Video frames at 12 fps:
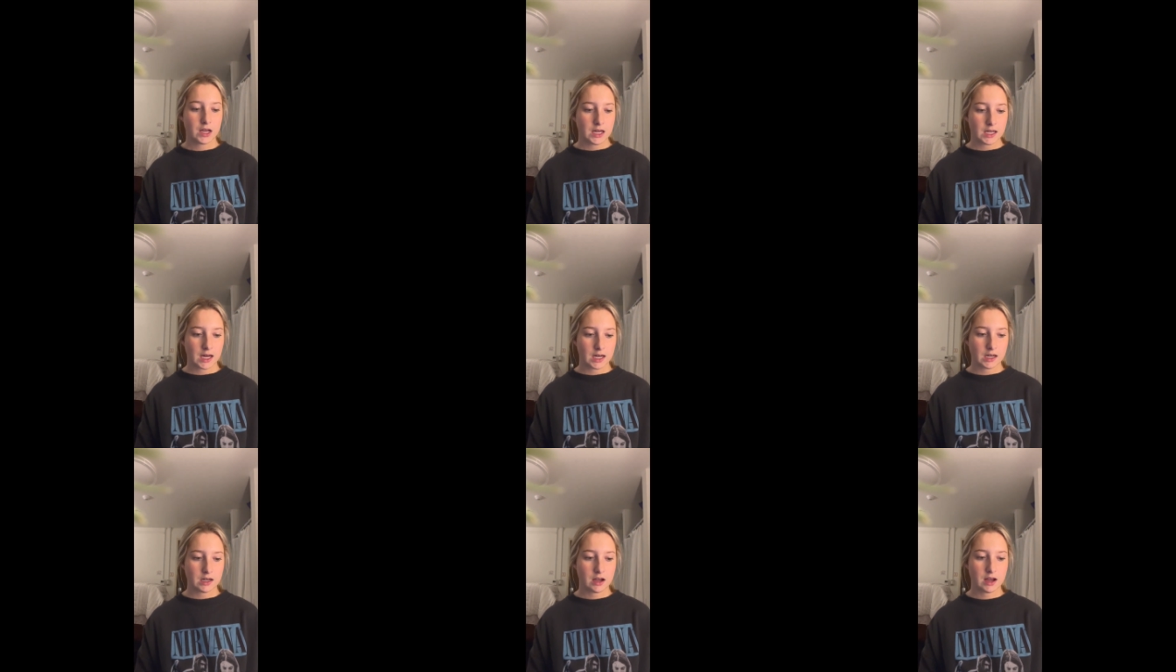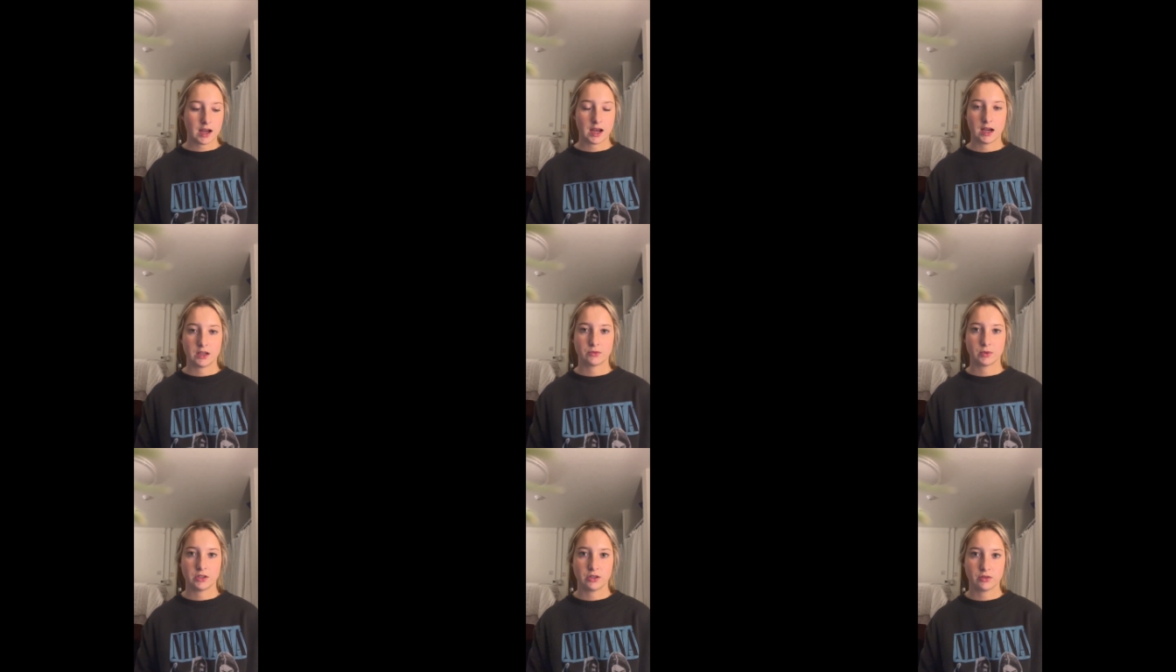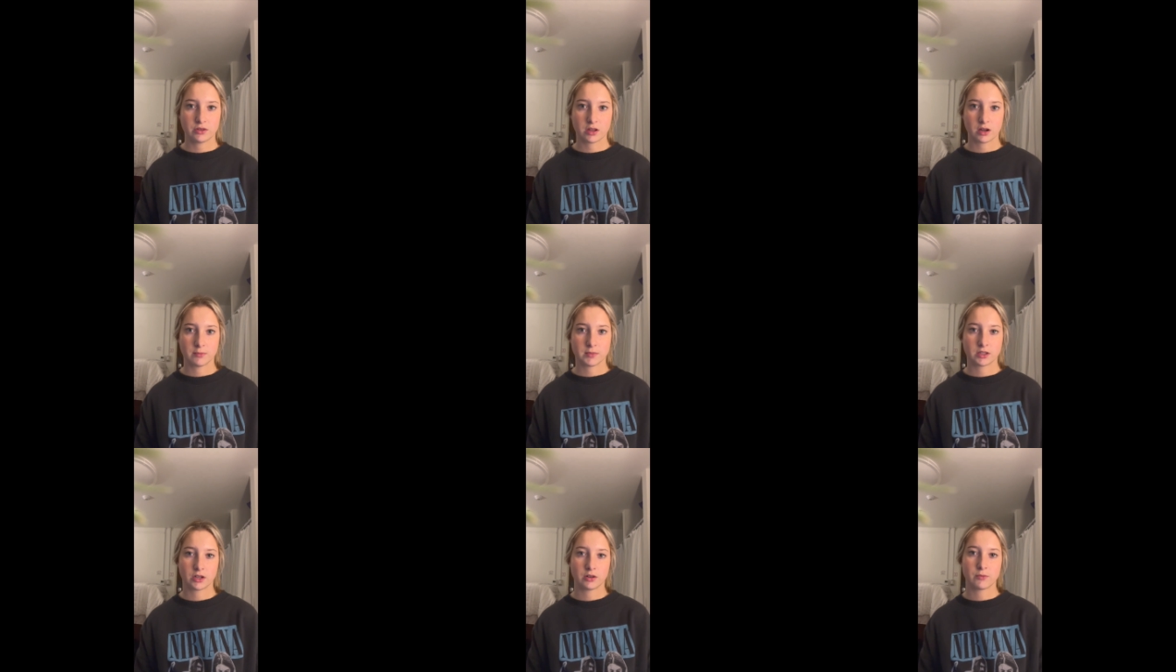Canada has reduced their
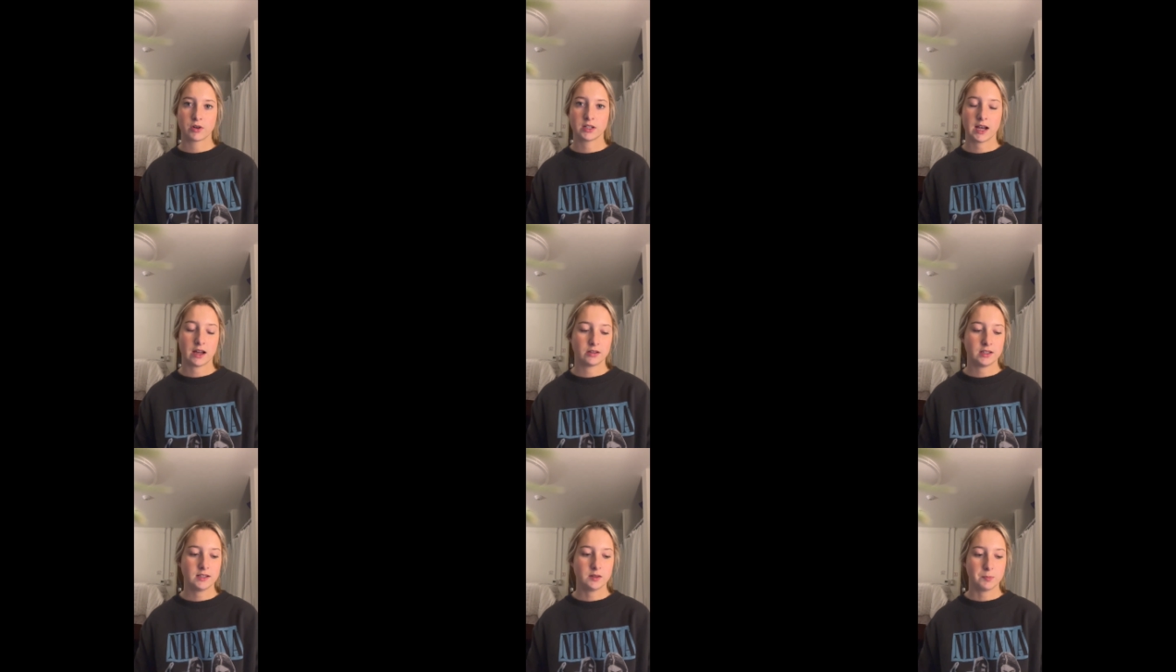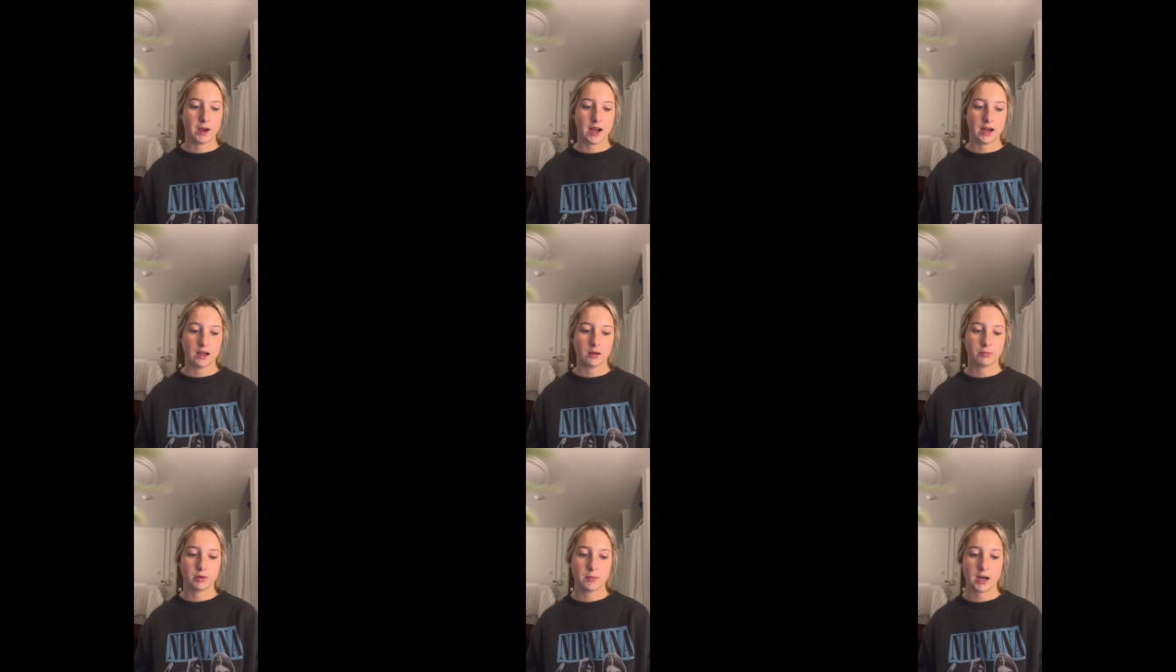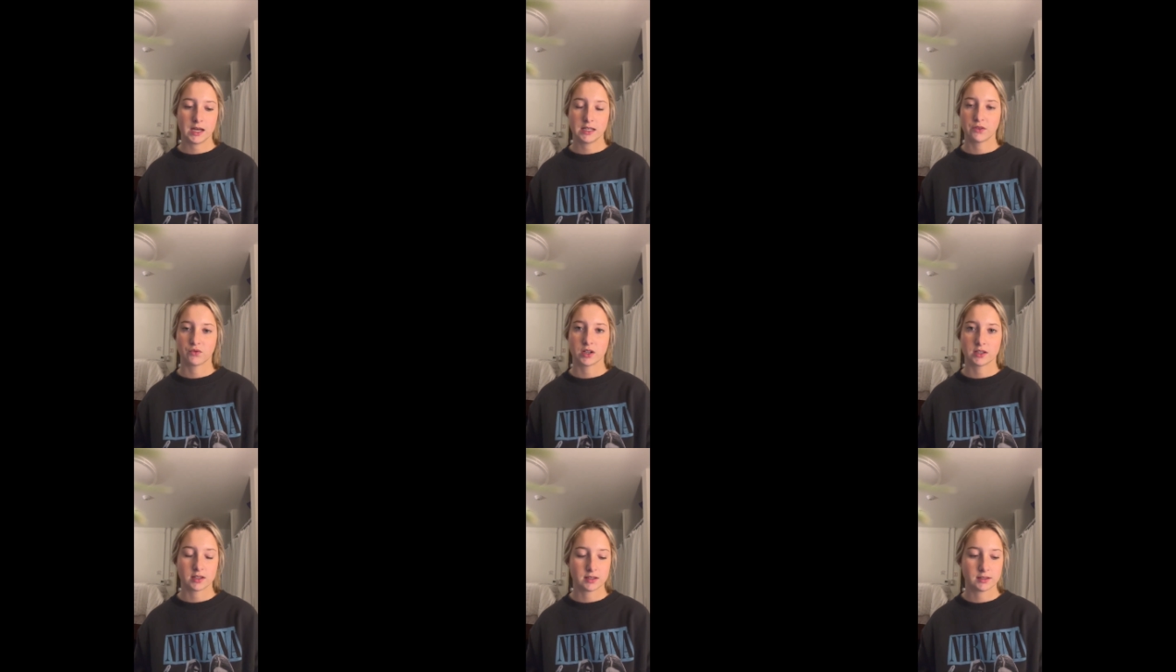maternal mortalities by implementing different
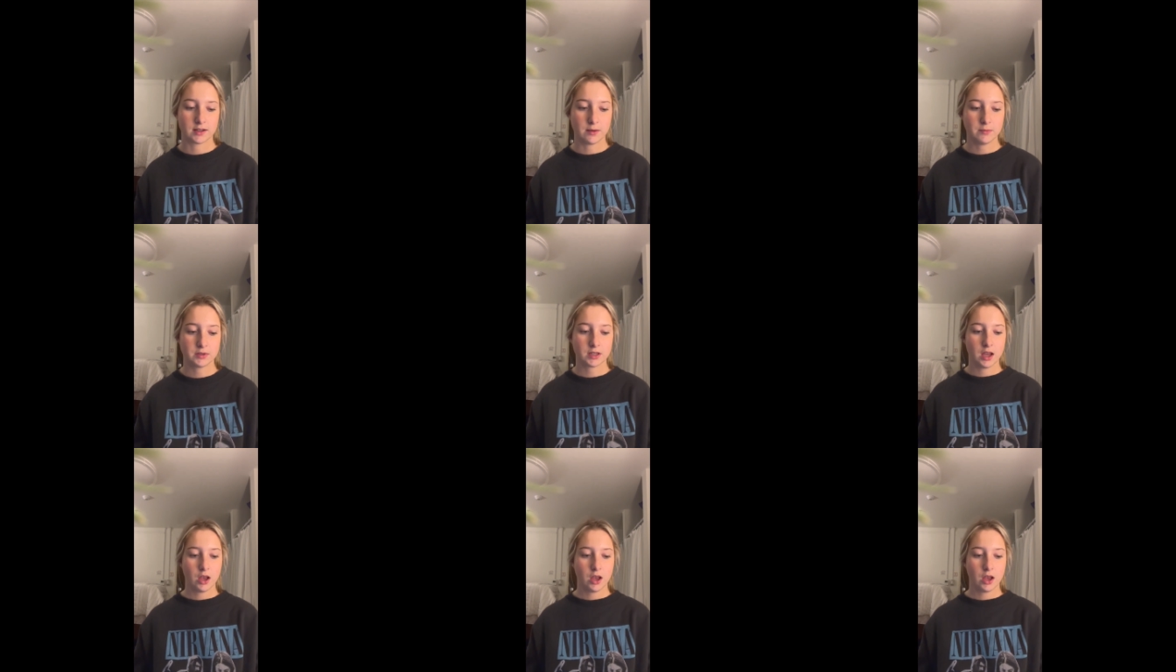systems.